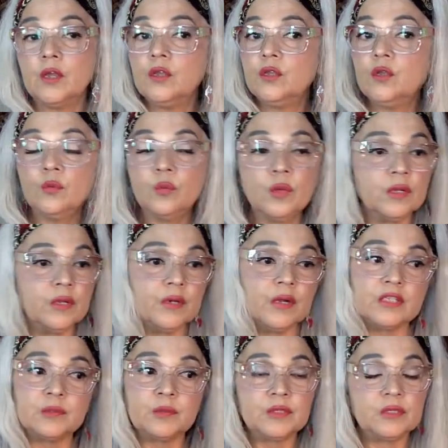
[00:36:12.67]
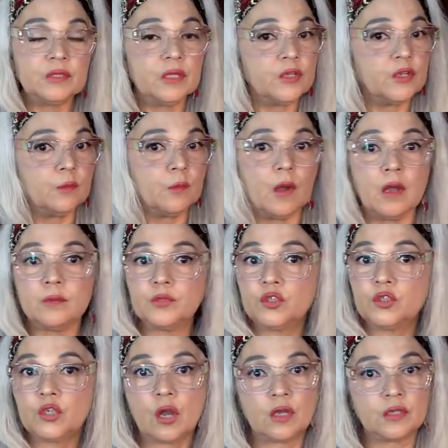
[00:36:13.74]
You really are not supposed to get your mom's
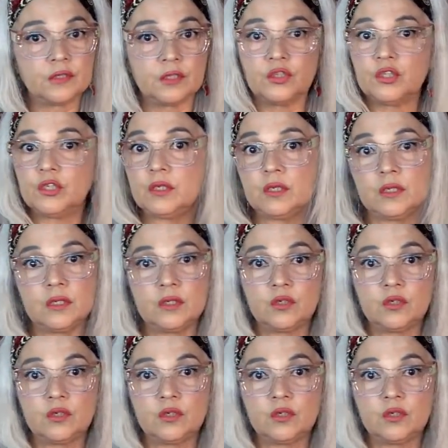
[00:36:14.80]
shawls that she knitted